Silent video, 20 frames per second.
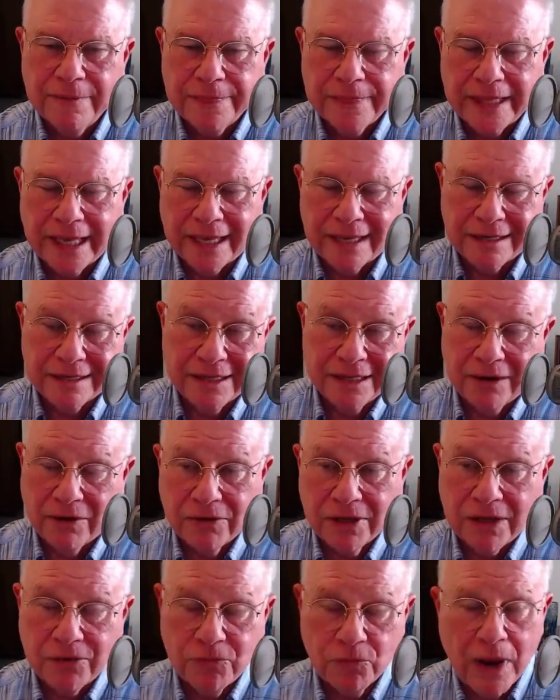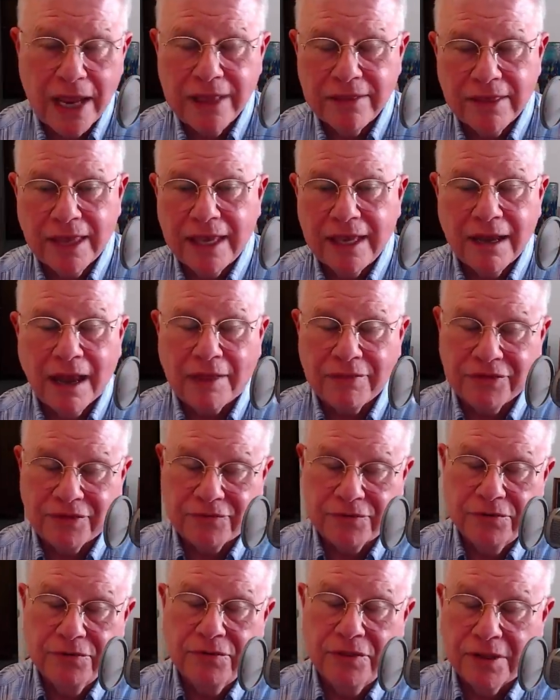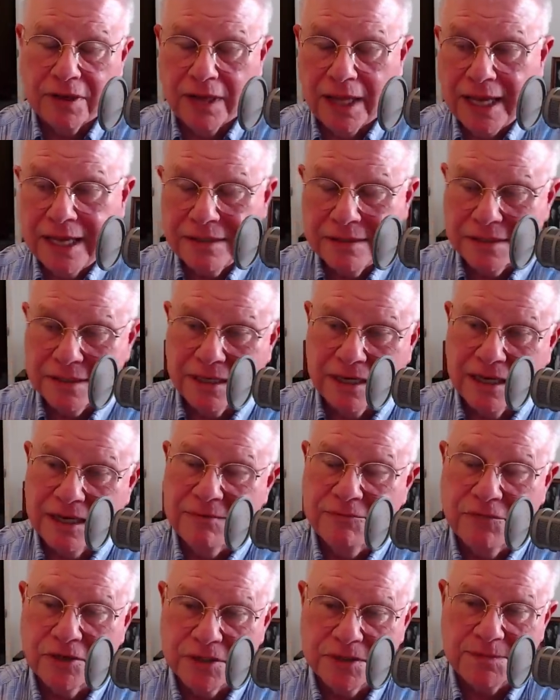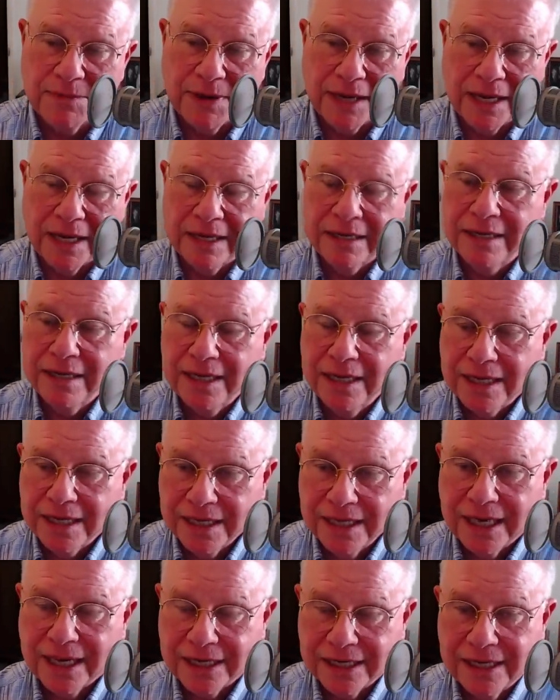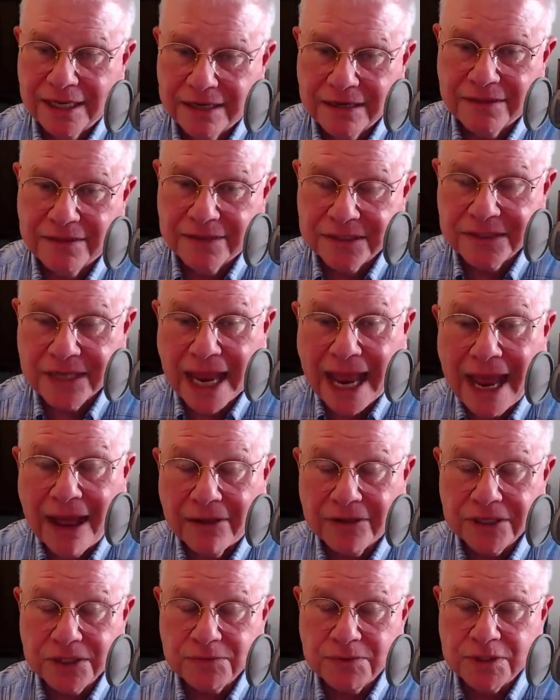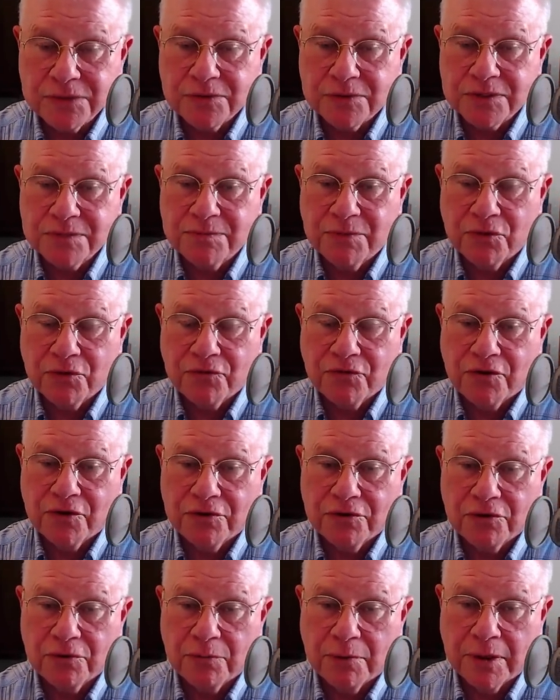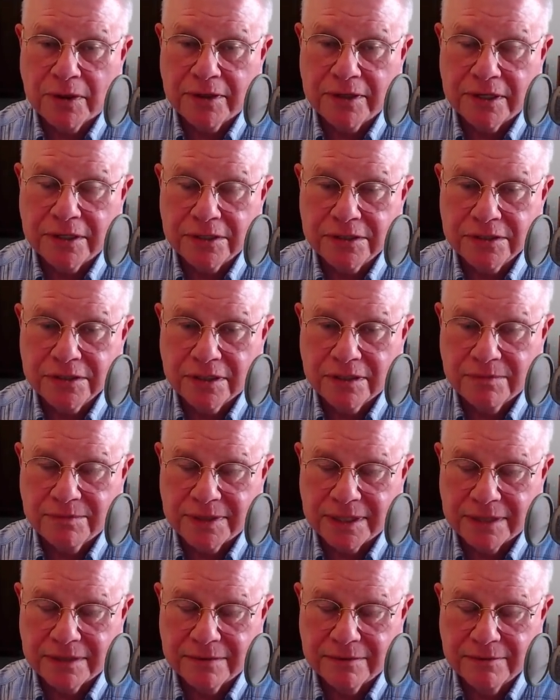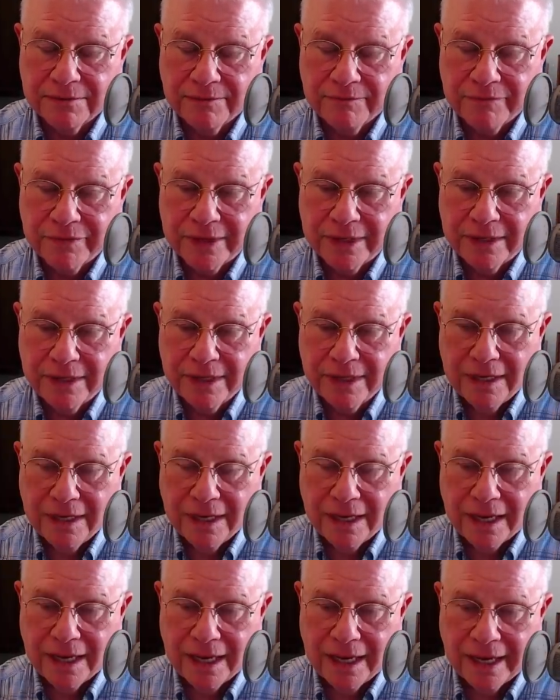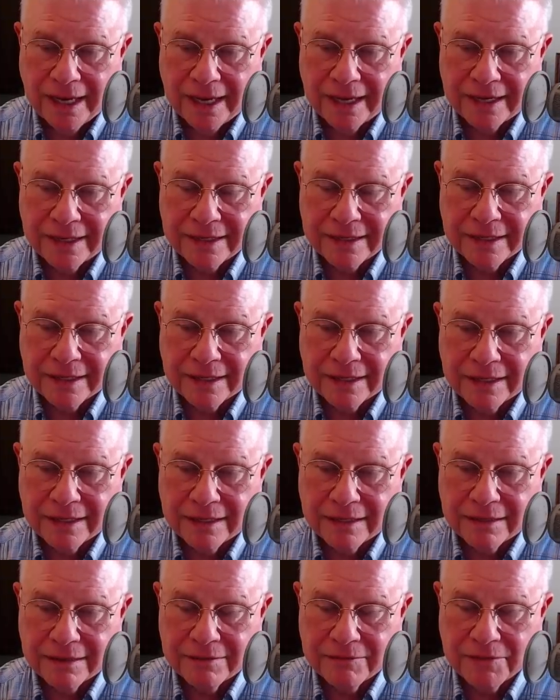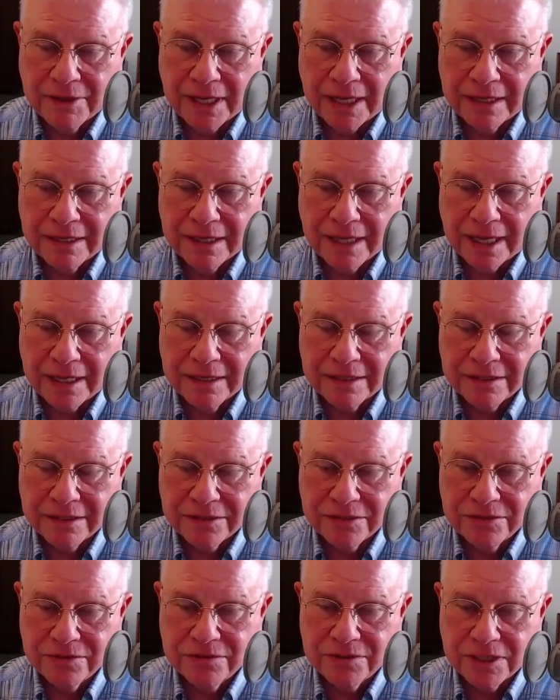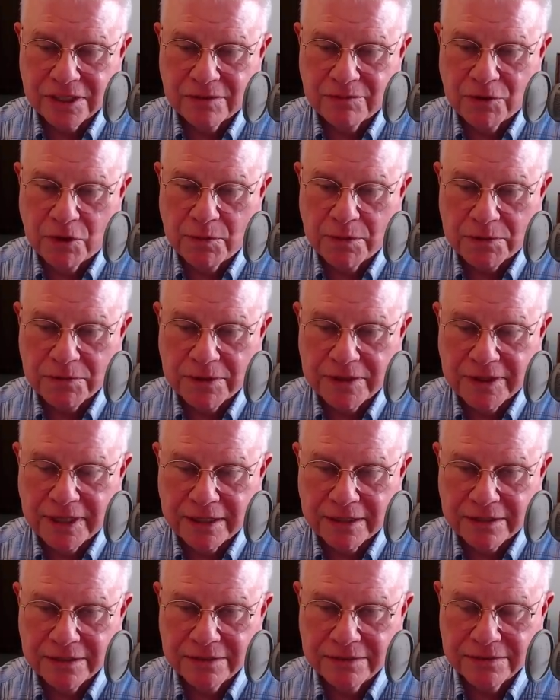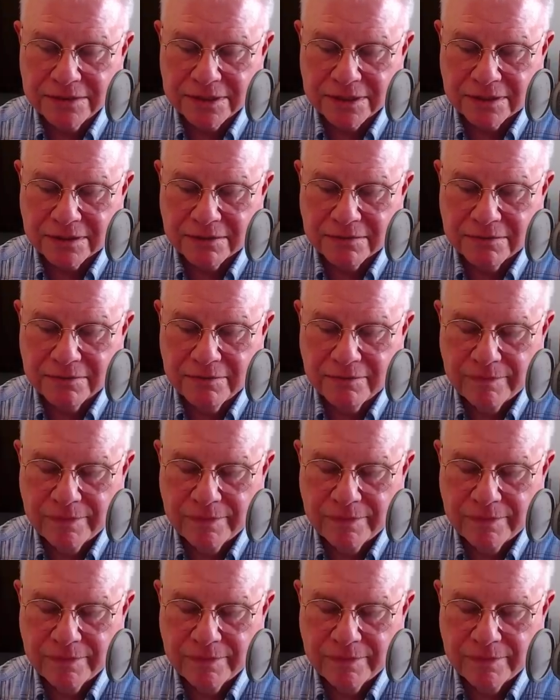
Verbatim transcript: And the only way they got through the last time was by getting into this house, which was more vulnerable than it should have been, and uh, and and choosing a moment when they could do so.